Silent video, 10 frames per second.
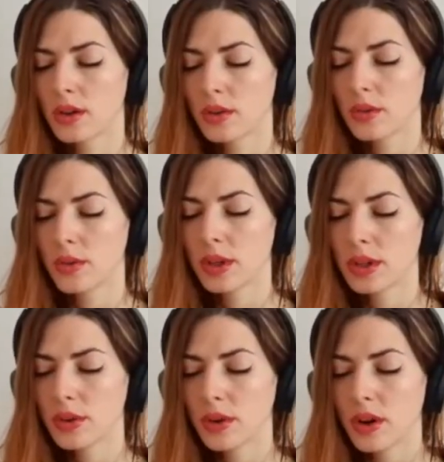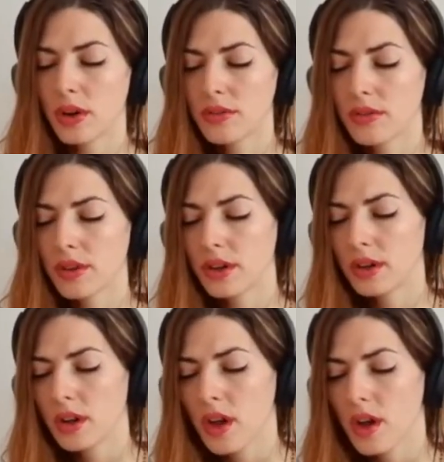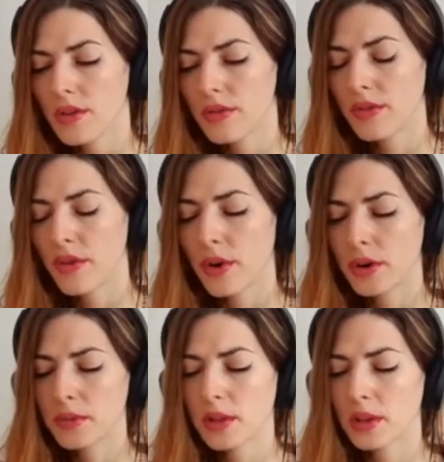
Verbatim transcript: When you offer formal